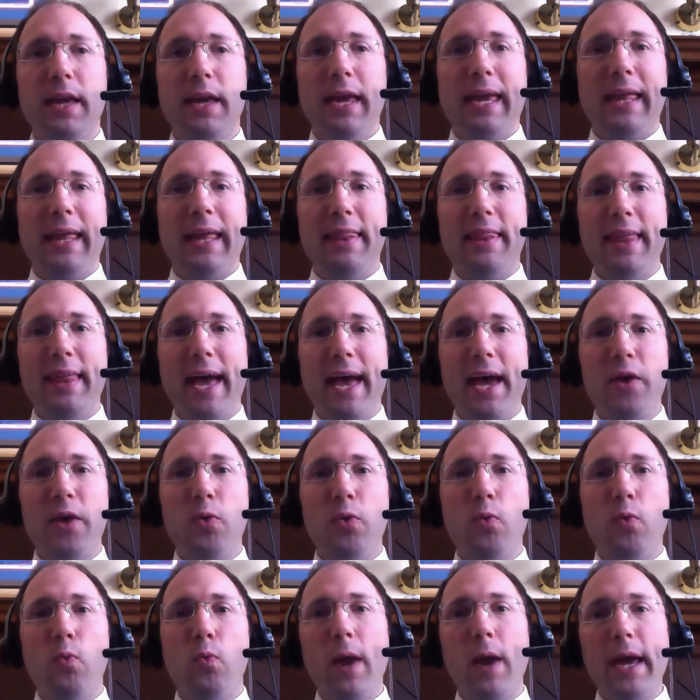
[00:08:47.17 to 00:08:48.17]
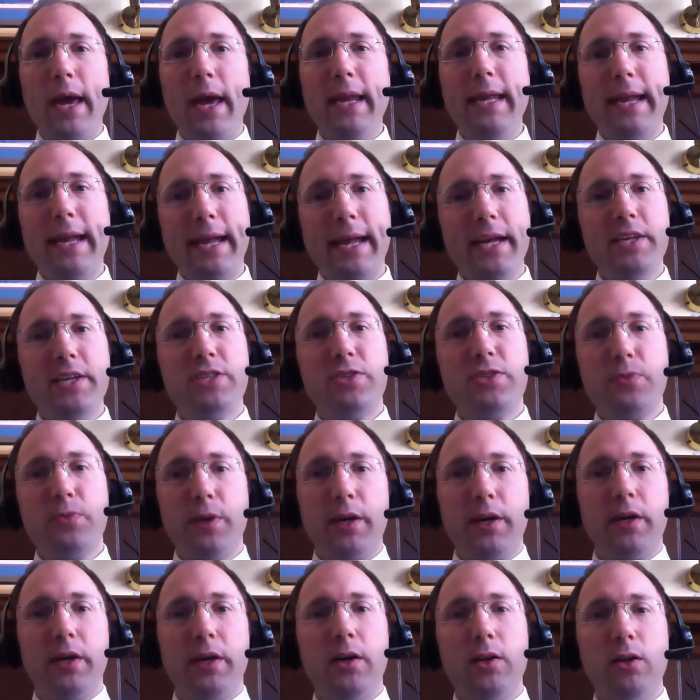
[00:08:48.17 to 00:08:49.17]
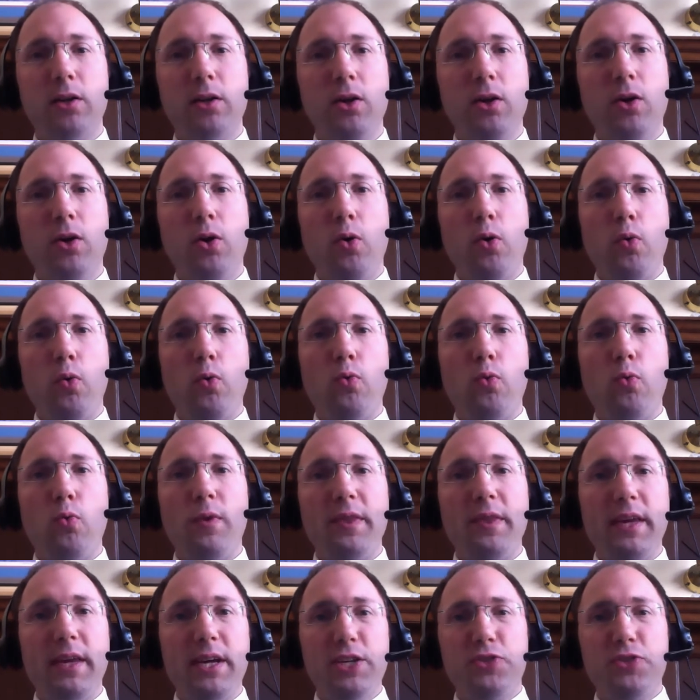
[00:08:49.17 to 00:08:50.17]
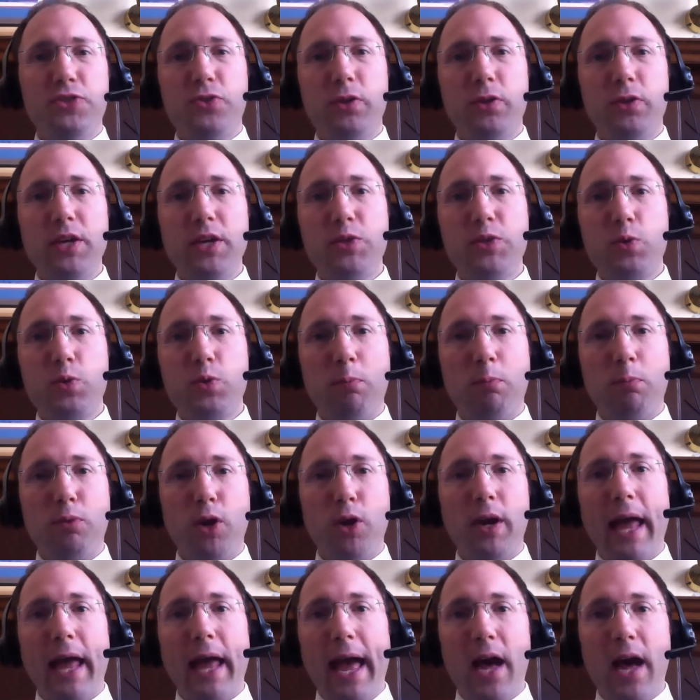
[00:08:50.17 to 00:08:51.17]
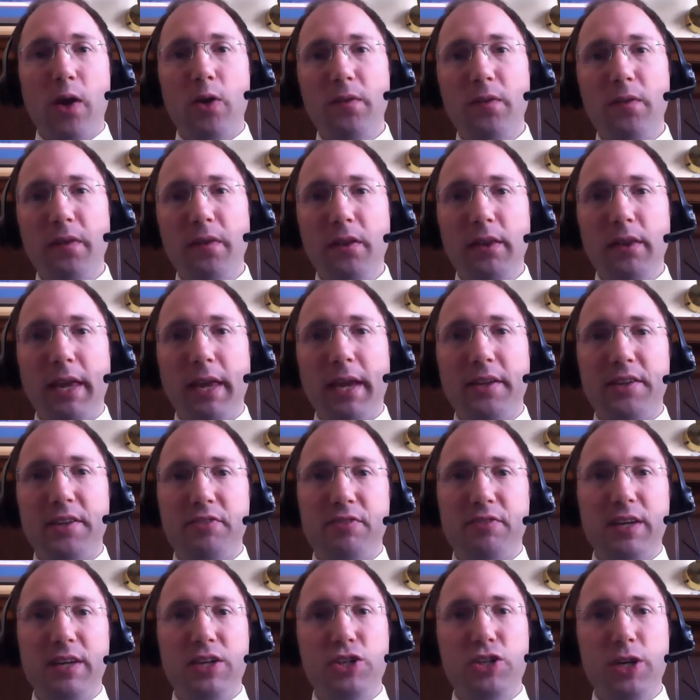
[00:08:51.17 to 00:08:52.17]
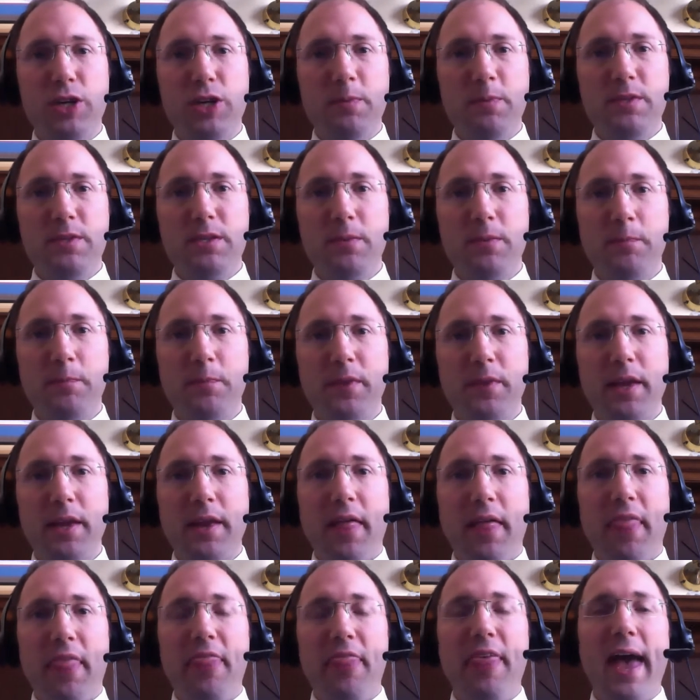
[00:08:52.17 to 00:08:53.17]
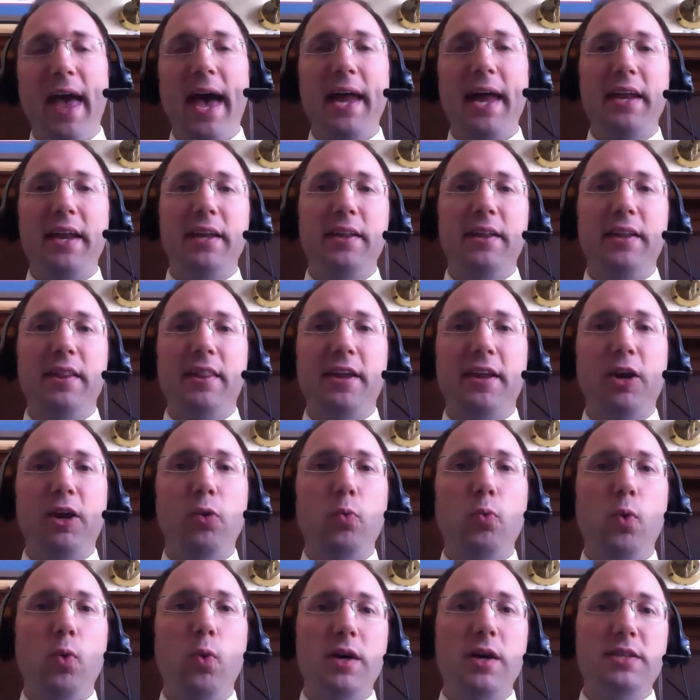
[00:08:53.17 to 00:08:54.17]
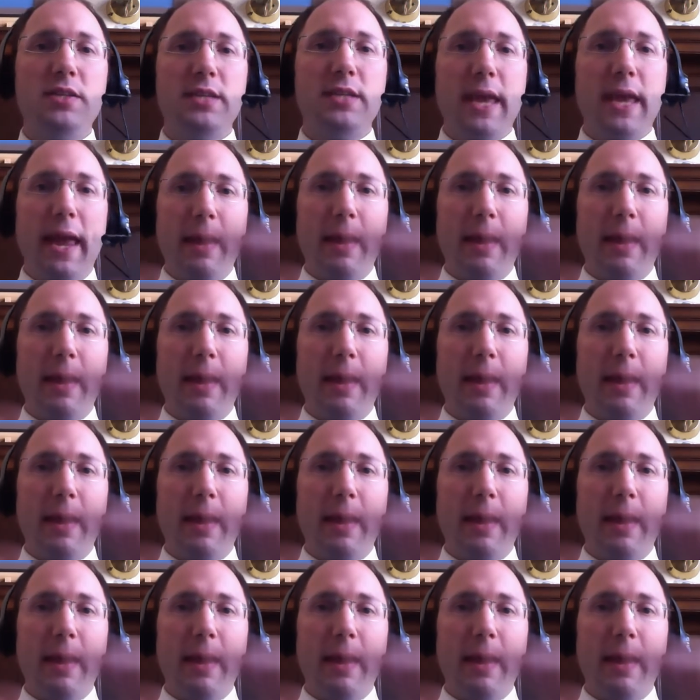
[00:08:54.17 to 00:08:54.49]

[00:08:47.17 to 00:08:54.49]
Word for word: that when Israel, when the Israelites were brought out of the land of Egypt, that there was a